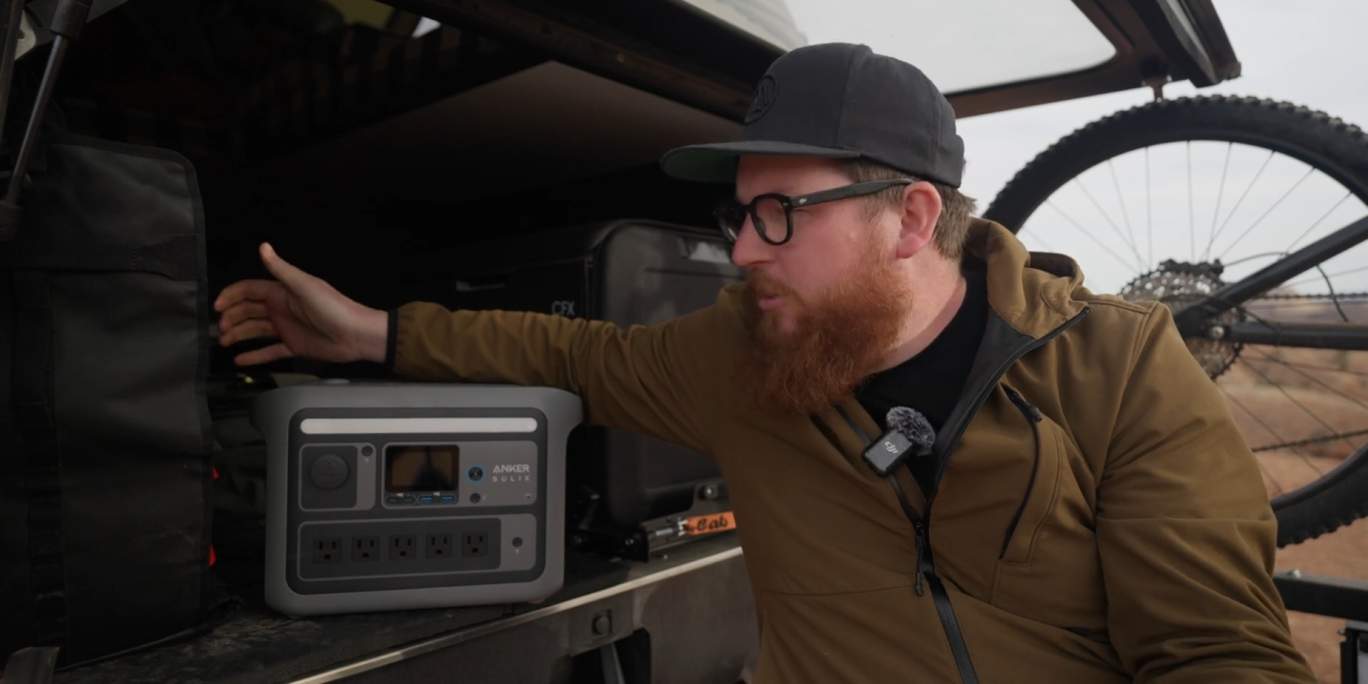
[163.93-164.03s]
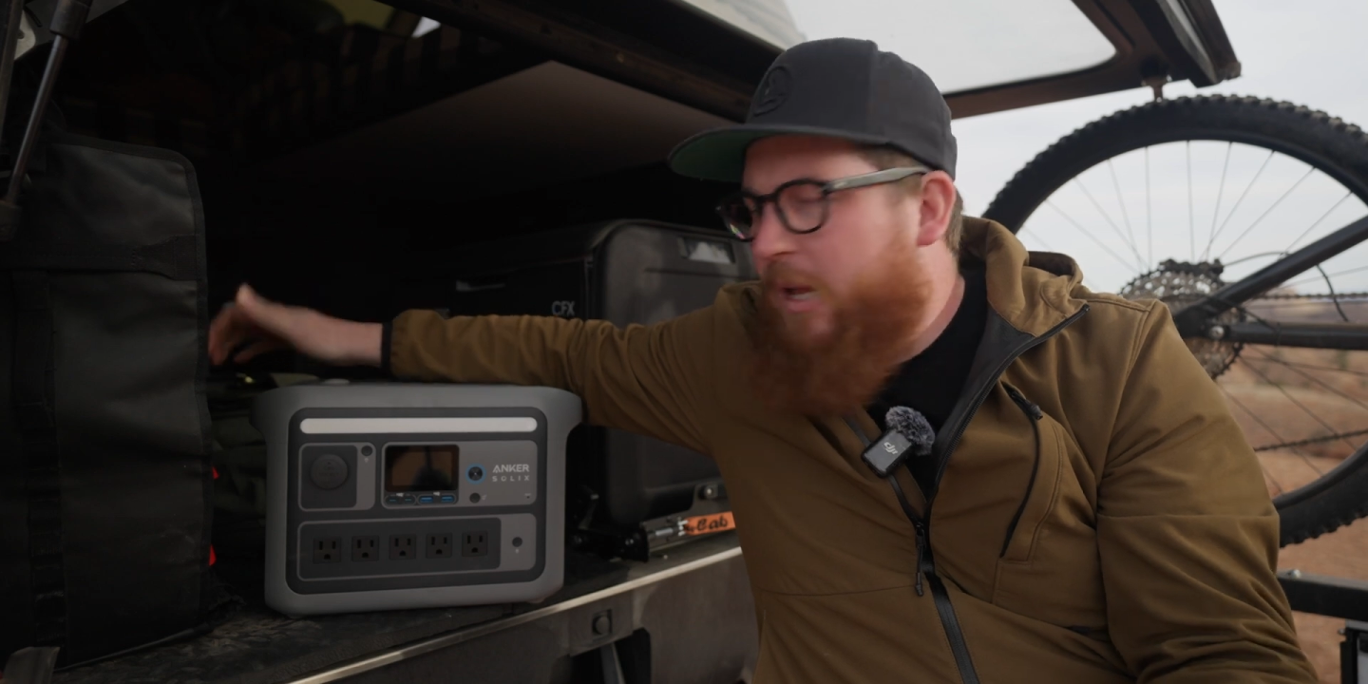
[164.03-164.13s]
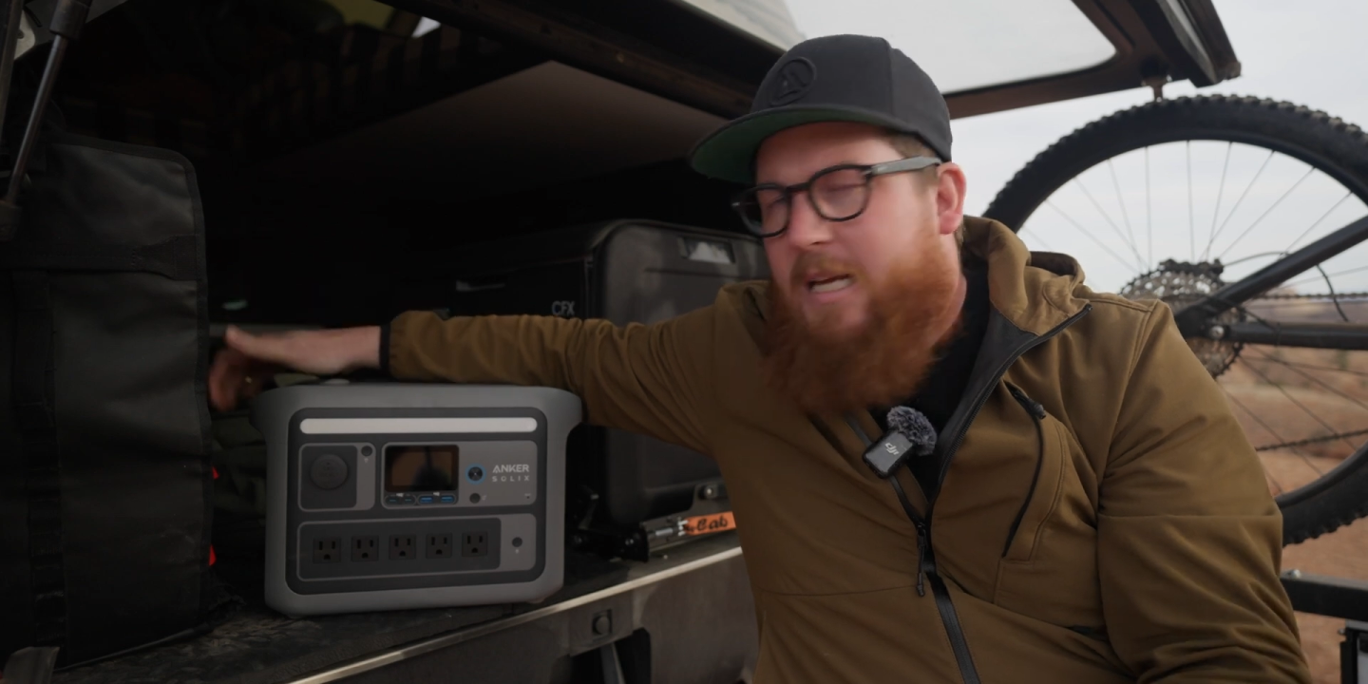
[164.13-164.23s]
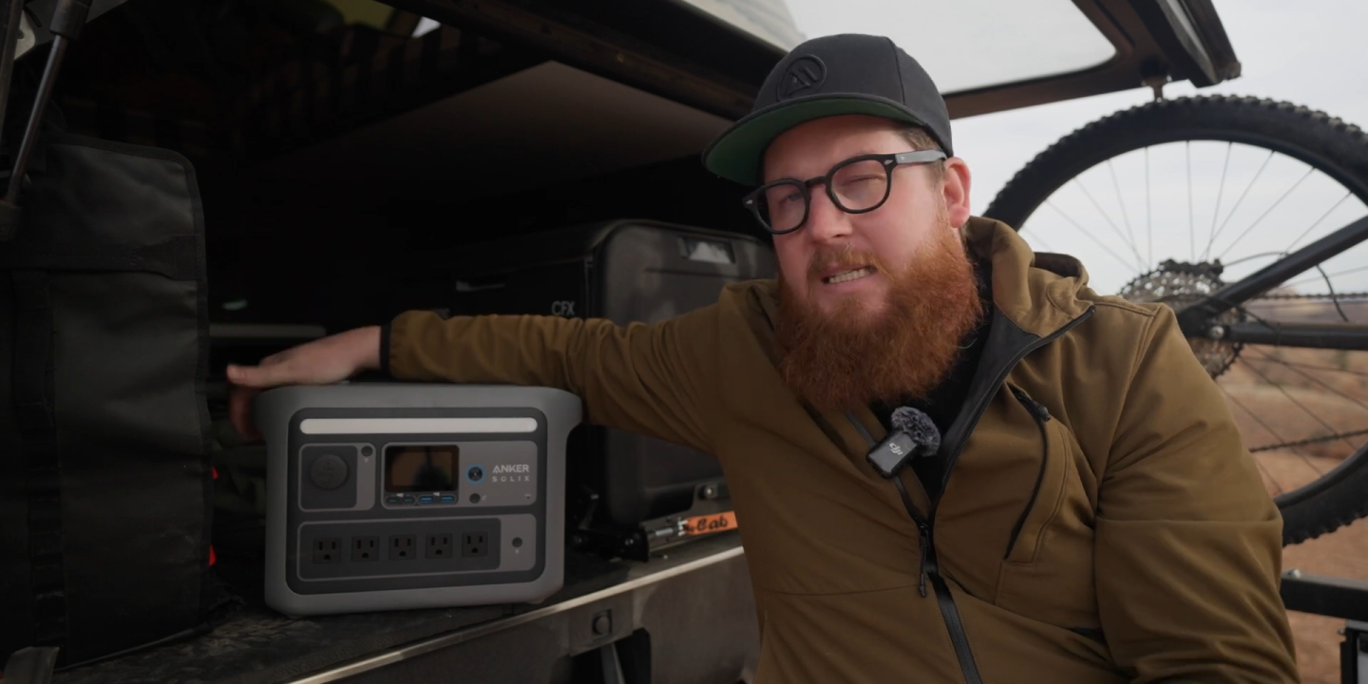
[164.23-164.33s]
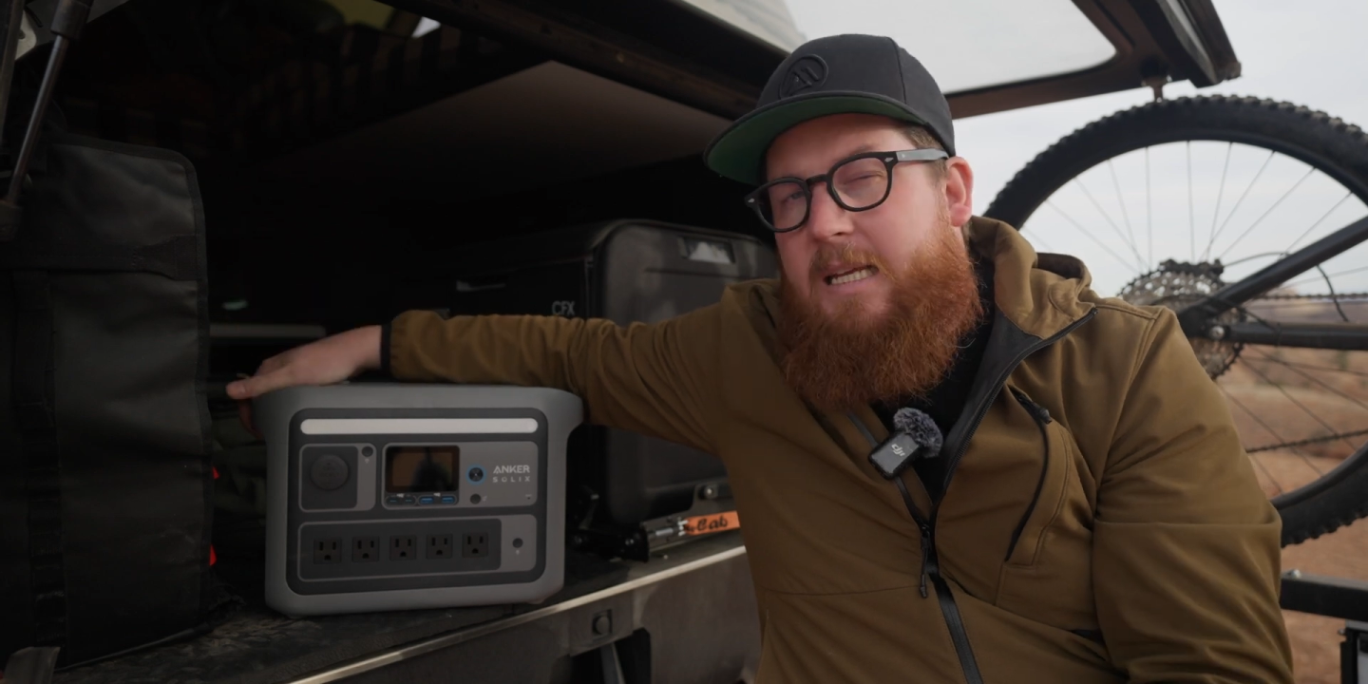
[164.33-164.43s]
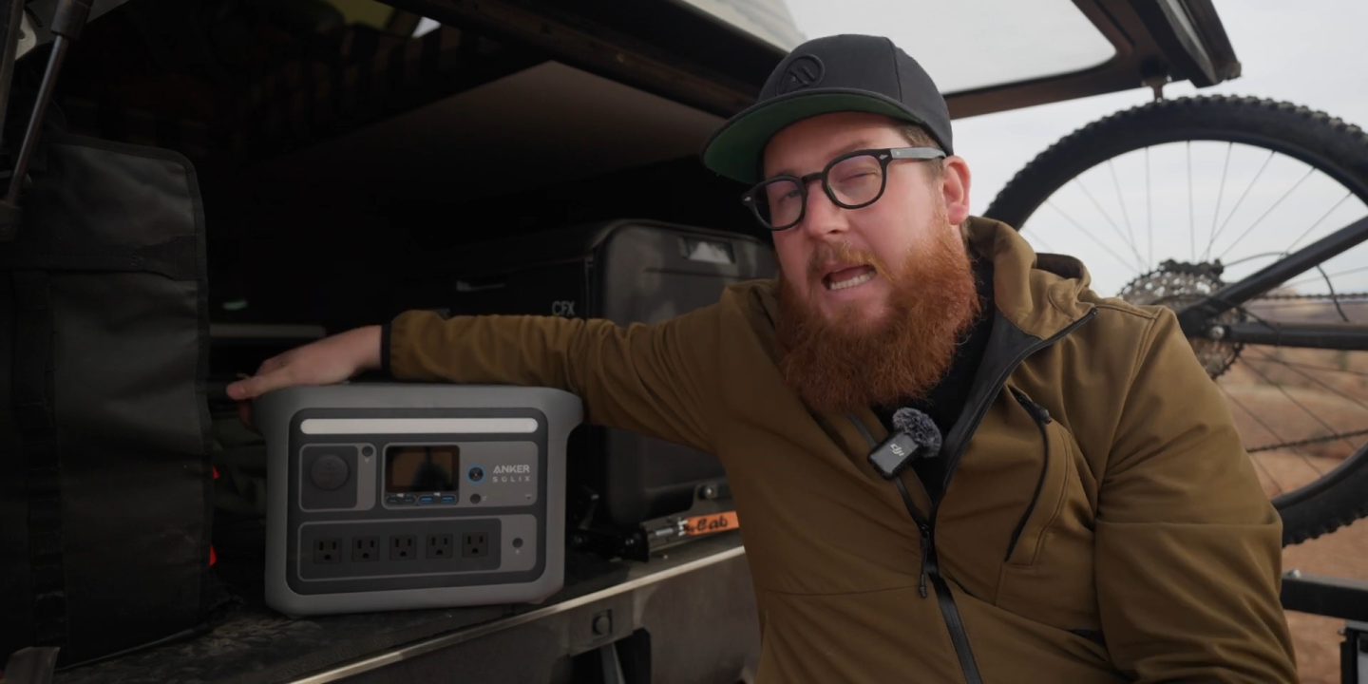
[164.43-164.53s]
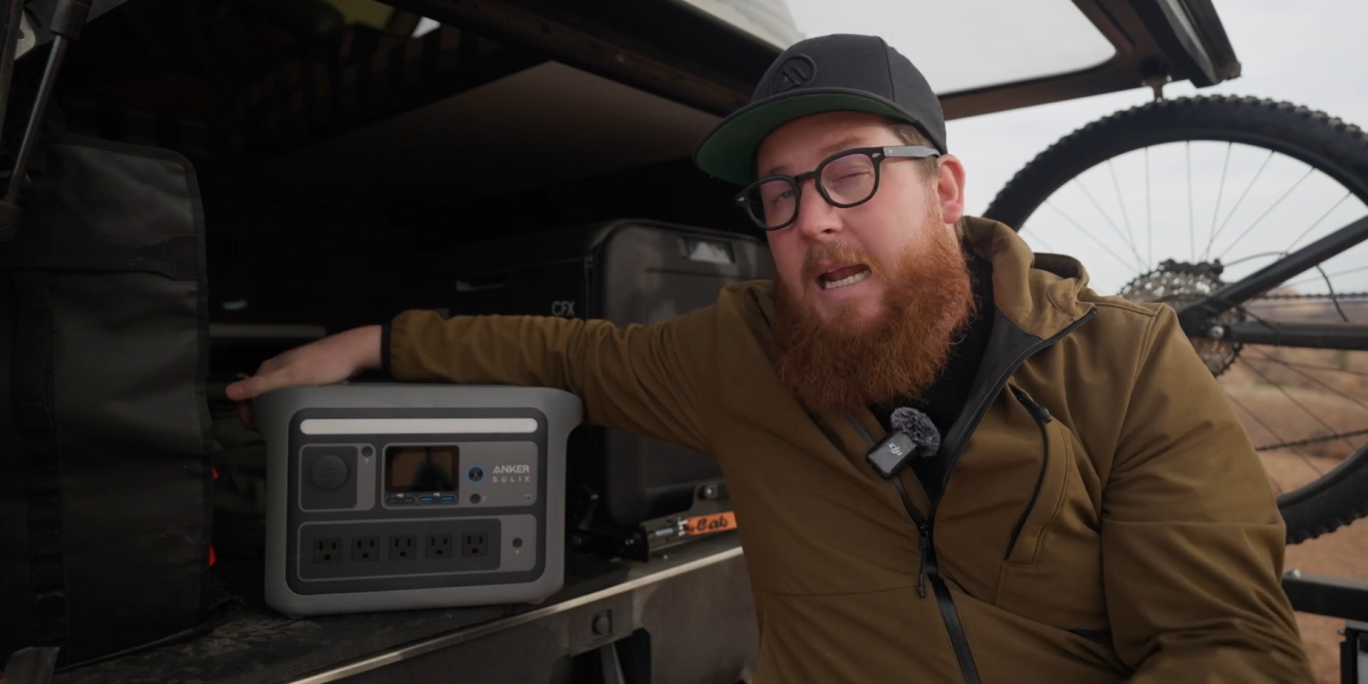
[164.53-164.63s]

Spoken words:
plastic,